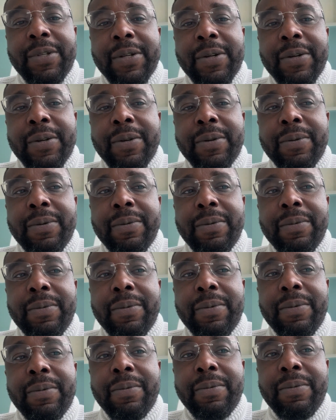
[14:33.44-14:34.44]
So
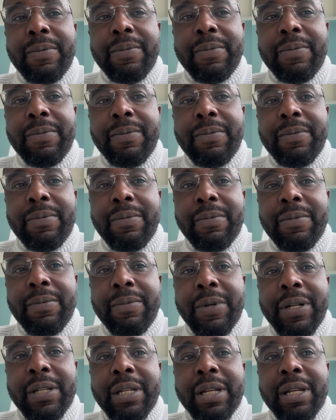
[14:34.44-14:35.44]

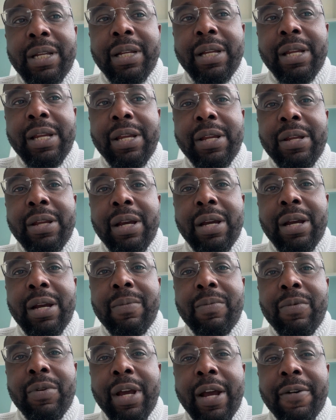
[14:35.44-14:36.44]
basically,
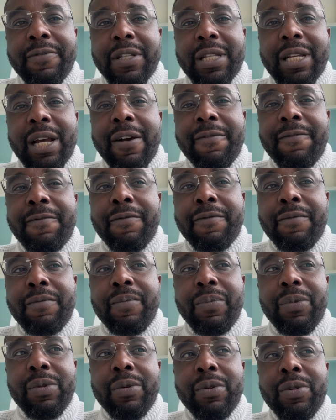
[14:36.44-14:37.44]
we have staff
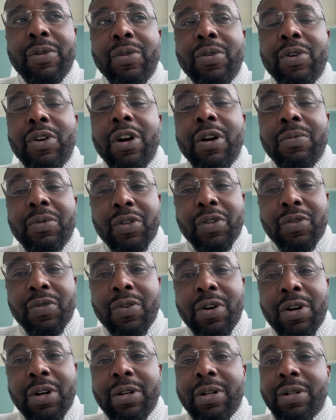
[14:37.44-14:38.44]
who come to
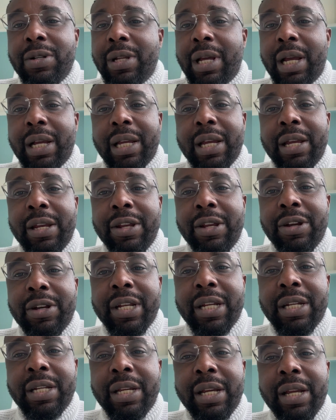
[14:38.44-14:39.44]
work like any
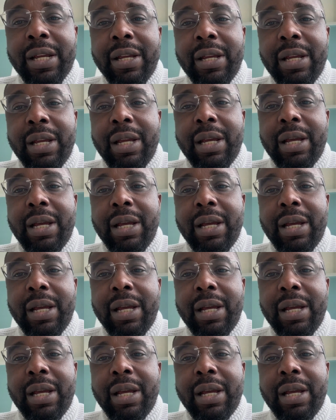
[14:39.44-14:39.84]
other day.